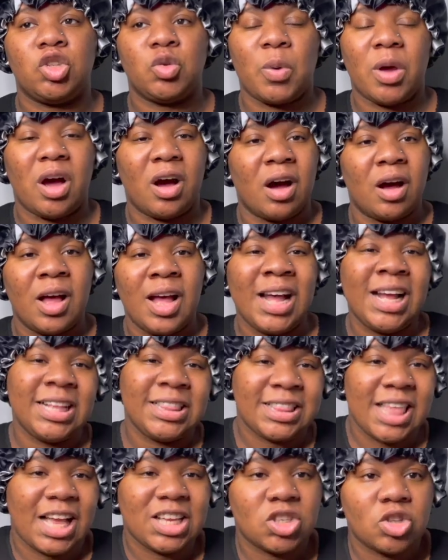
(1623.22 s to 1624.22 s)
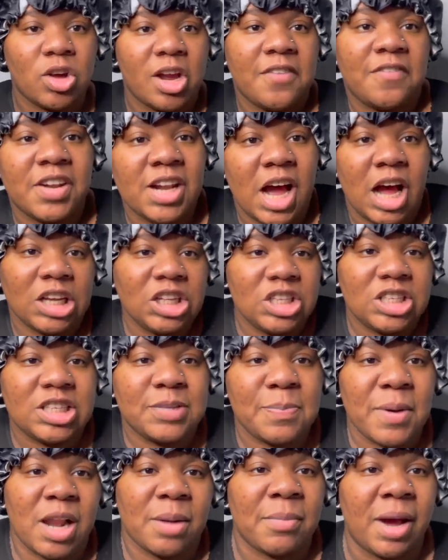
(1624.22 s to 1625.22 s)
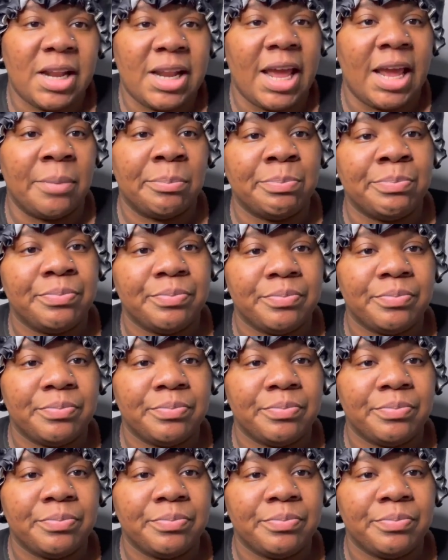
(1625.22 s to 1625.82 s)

Twitter, that's not even how you spell my name.